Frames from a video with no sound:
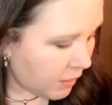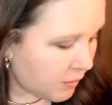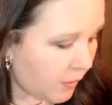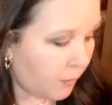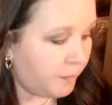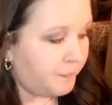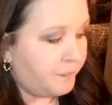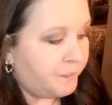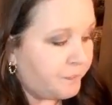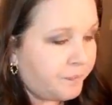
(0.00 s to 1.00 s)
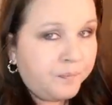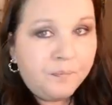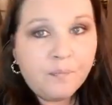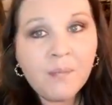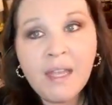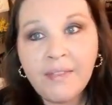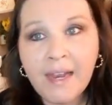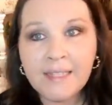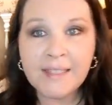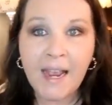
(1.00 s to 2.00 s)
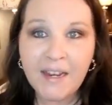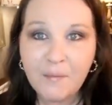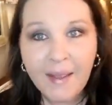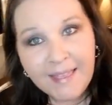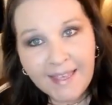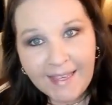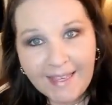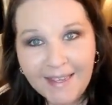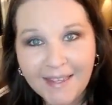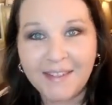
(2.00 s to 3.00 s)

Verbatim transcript: So that is kind of my thinking